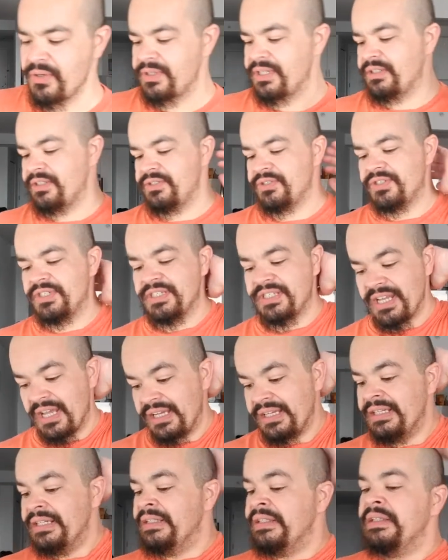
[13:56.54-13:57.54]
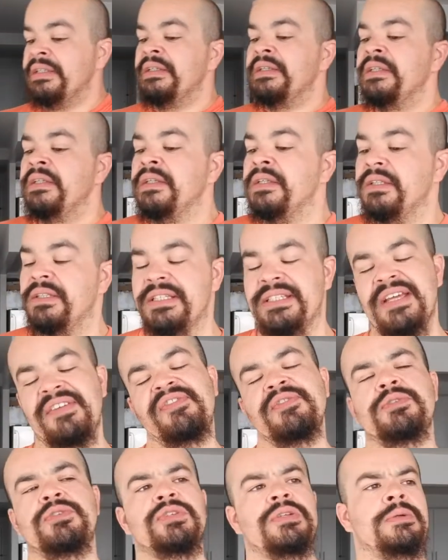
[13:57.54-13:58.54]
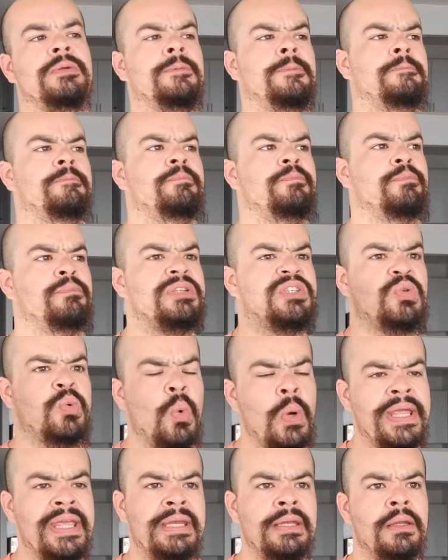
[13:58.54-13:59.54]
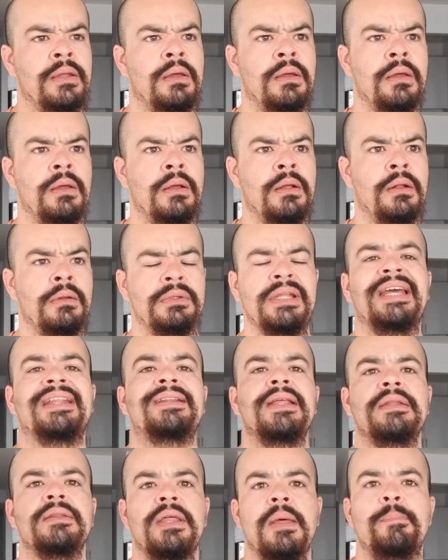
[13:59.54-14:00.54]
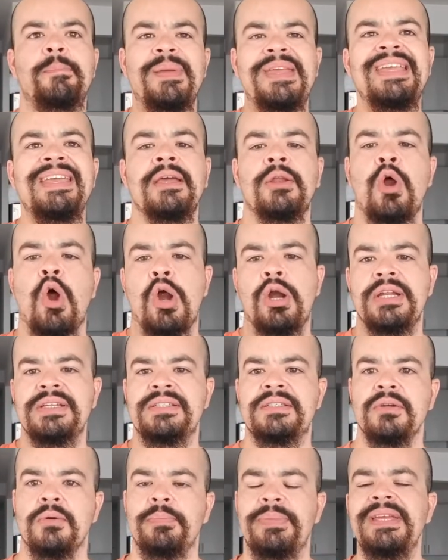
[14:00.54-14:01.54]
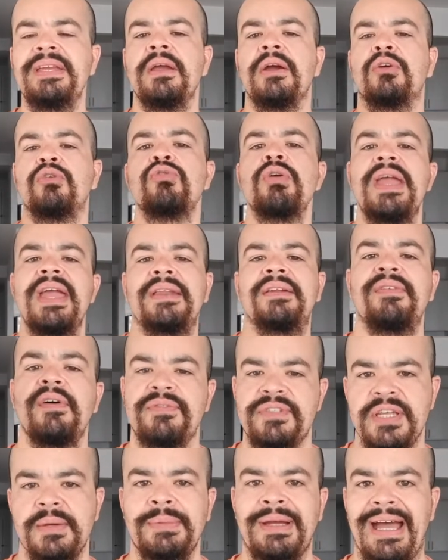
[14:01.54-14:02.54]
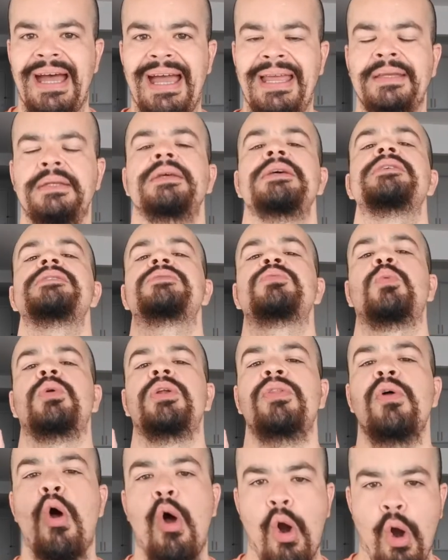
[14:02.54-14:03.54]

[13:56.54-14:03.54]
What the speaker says: ONeill used to say the difference between that being an artist or being a creative of some kind is one of the